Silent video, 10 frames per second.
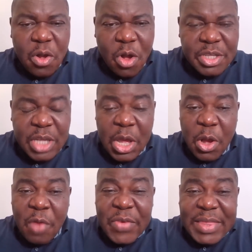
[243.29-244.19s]
cost
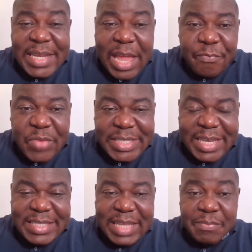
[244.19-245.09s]
of a thing like
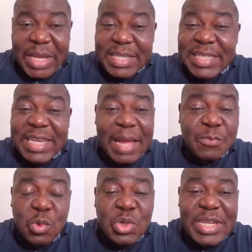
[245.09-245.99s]
fiscal stamp that is an
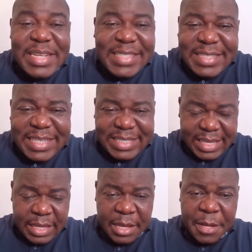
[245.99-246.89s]
absolute
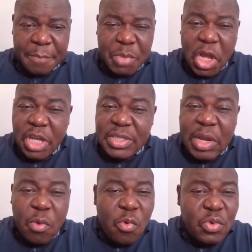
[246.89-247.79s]
necessity, because
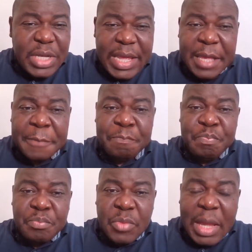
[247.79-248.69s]
the only
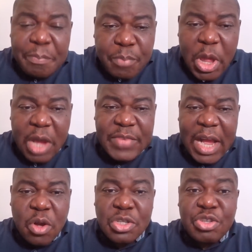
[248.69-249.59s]
employer of
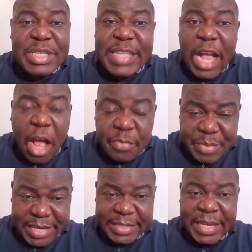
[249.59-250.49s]
that country is the
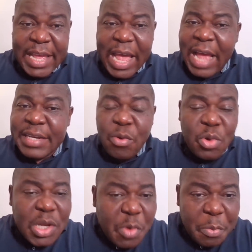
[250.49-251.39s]
government, and the
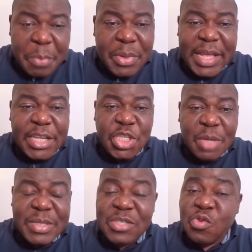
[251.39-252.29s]
only way people get
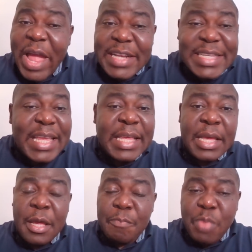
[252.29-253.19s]
jobs is writing
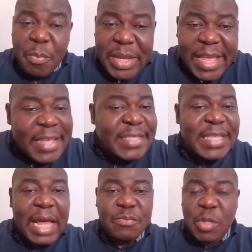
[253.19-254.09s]
public
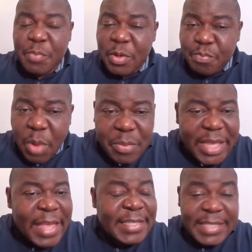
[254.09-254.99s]
exams upon
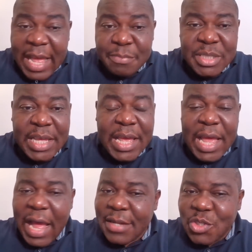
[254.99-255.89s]
public exams.
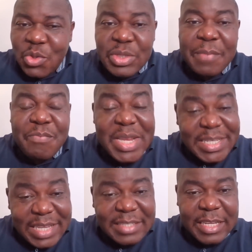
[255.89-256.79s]
And so the
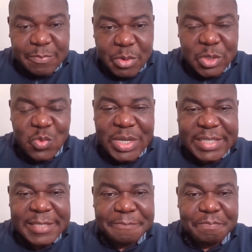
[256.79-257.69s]
minister's response was